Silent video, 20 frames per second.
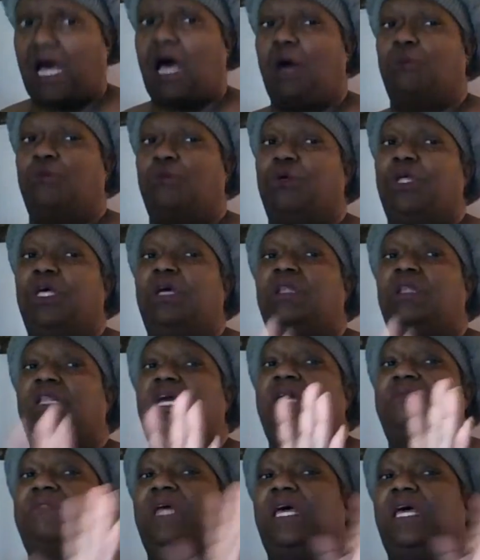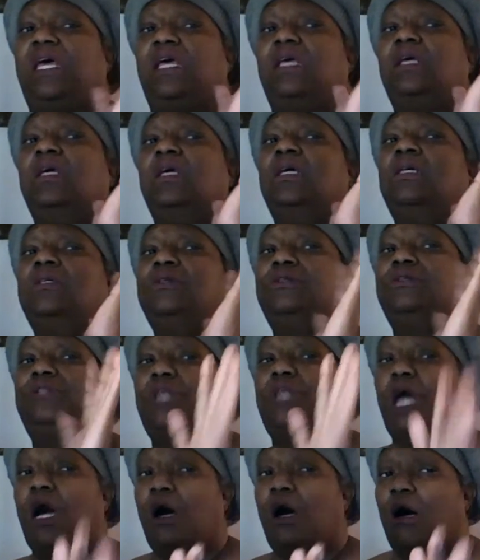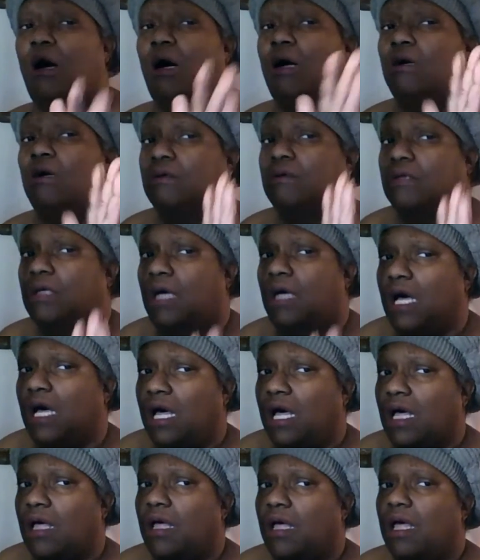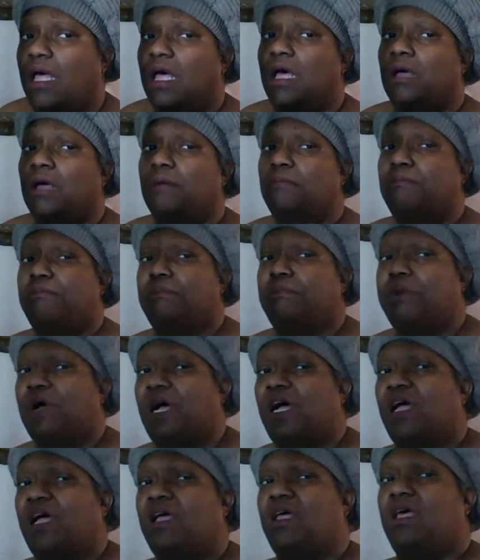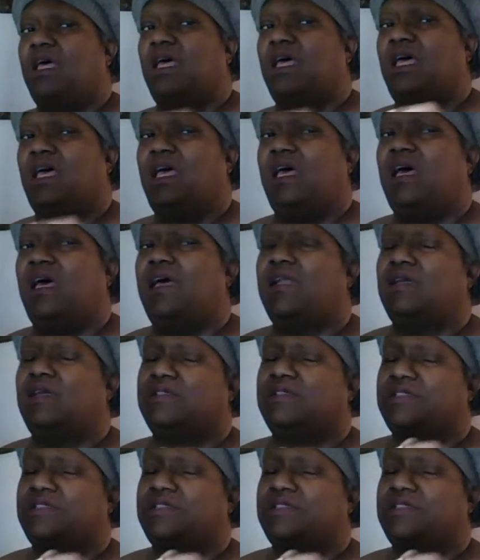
I will let they dog come, but at a